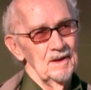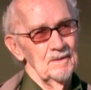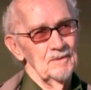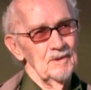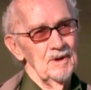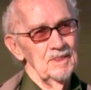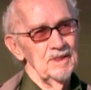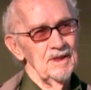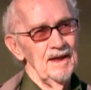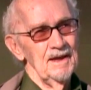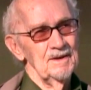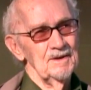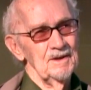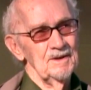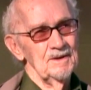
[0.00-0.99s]
And we
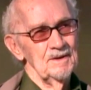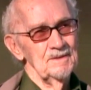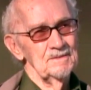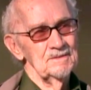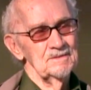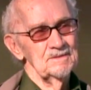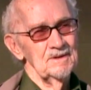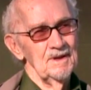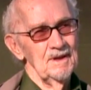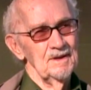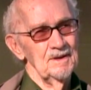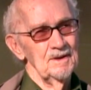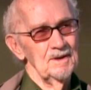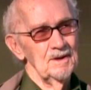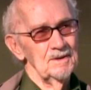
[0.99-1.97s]
landed
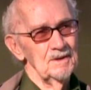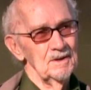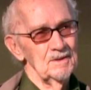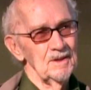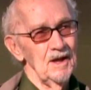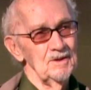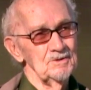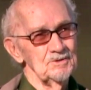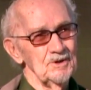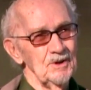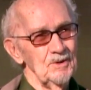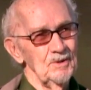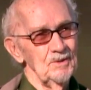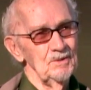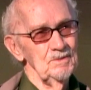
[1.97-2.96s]
in
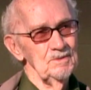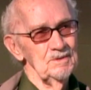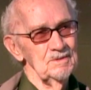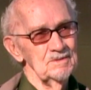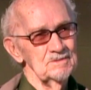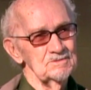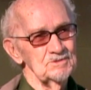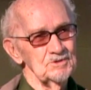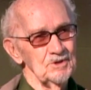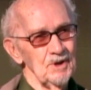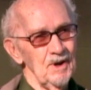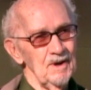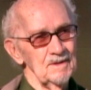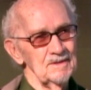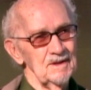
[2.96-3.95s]
Glasgow,
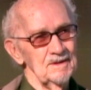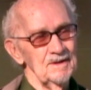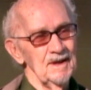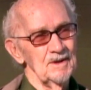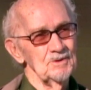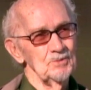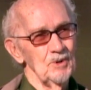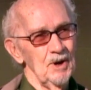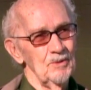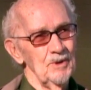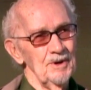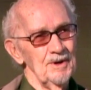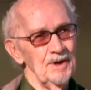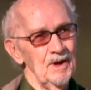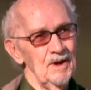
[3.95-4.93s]
Scotland. That's where
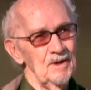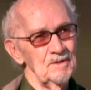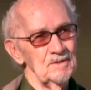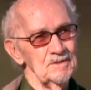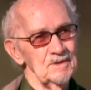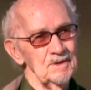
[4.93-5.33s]
we docked.